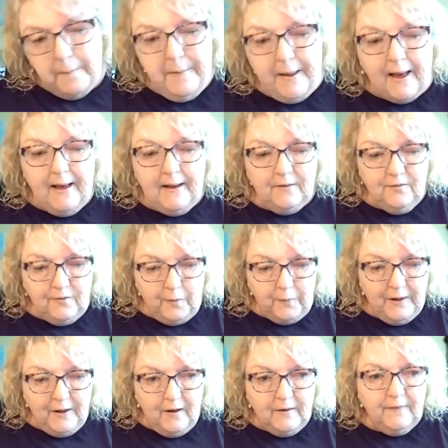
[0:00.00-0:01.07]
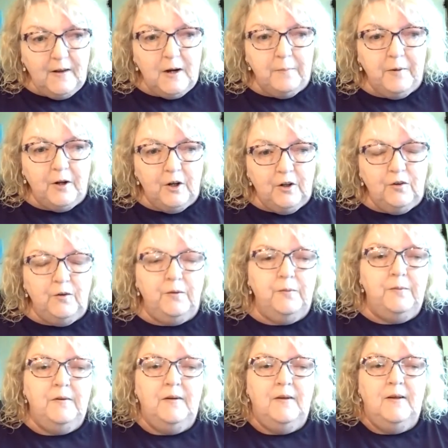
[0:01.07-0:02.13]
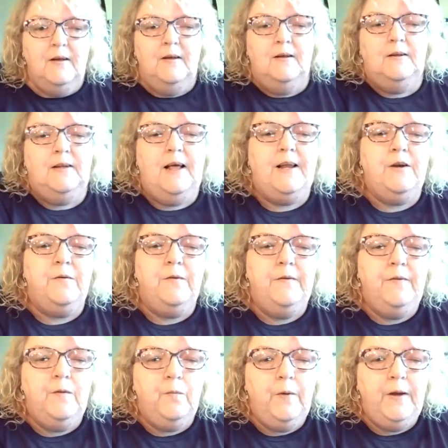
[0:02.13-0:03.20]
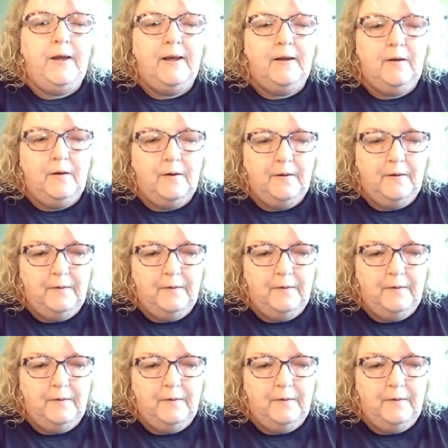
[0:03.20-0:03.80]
bag sew along that I'm going to do later in the week.